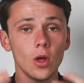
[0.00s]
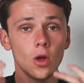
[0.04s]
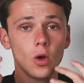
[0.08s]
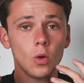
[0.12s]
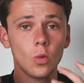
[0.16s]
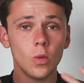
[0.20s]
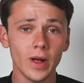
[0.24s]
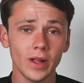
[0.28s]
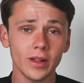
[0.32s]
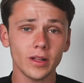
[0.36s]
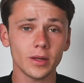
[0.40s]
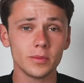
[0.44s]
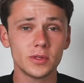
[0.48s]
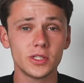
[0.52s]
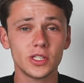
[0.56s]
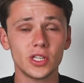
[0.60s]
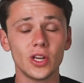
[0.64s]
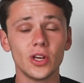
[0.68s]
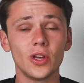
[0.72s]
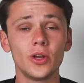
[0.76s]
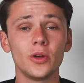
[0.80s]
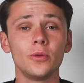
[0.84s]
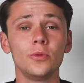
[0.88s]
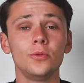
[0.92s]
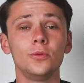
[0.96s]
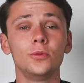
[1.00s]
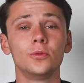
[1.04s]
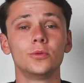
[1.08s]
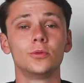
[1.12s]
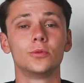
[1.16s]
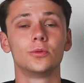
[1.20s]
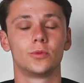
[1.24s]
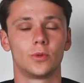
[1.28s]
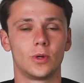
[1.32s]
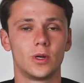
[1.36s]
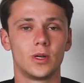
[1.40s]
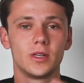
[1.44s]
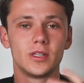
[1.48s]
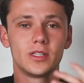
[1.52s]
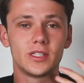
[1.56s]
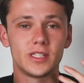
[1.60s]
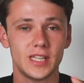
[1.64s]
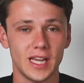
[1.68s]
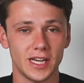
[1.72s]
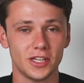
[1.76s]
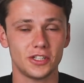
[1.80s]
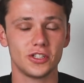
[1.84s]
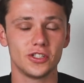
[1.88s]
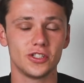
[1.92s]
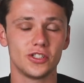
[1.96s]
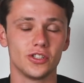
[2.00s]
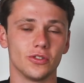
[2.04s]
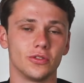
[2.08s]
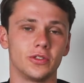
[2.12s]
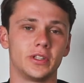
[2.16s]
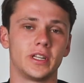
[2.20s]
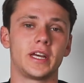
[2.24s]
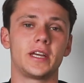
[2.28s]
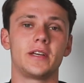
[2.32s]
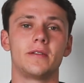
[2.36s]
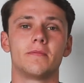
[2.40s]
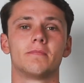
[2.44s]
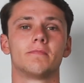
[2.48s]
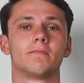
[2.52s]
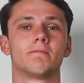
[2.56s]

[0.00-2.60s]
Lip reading: Welcome to Session Sunday.